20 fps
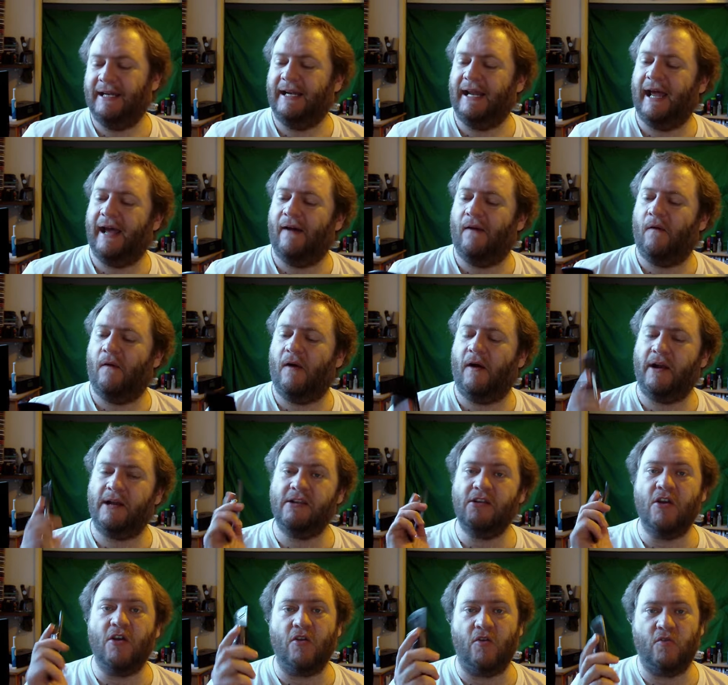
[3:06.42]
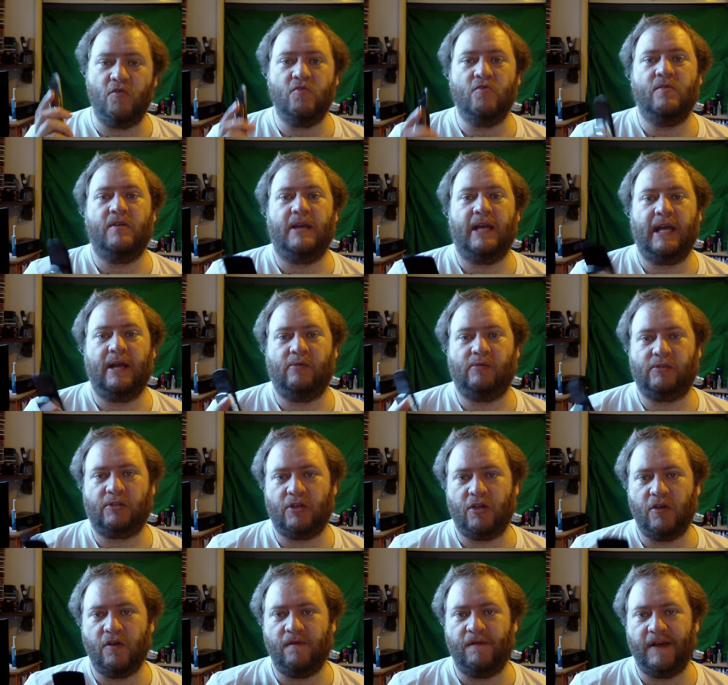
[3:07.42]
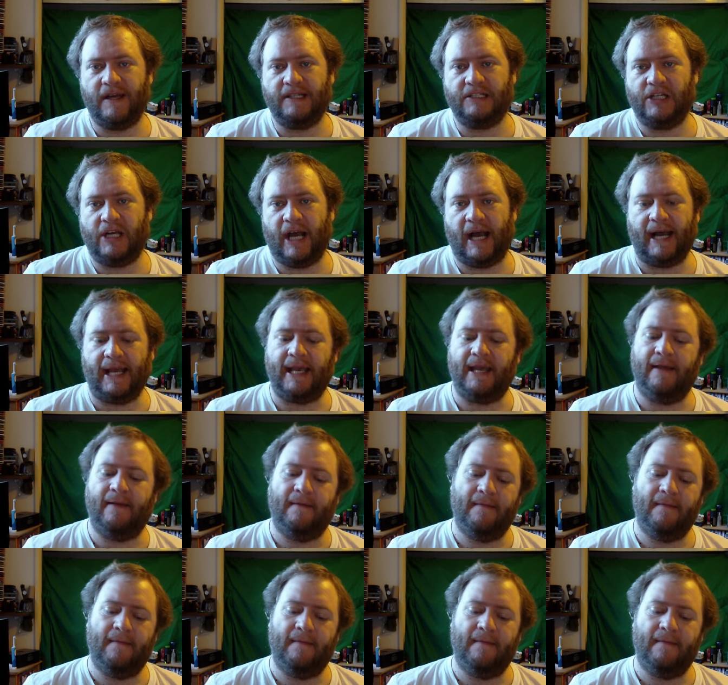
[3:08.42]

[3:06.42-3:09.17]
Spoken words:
Now, I knew it was qvga,